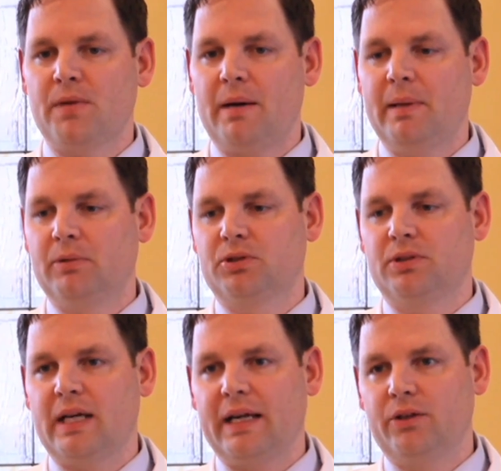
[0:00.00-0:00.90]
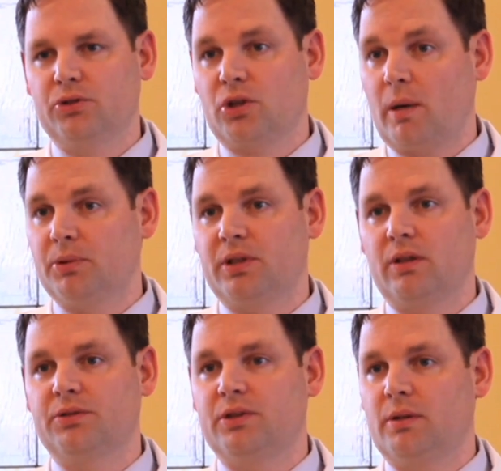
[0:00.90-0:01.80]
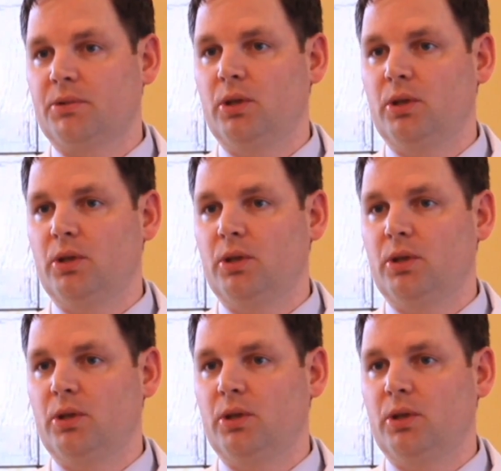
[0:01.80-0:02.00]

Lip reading: I'm able to diagnose carpal tunnel syndrome,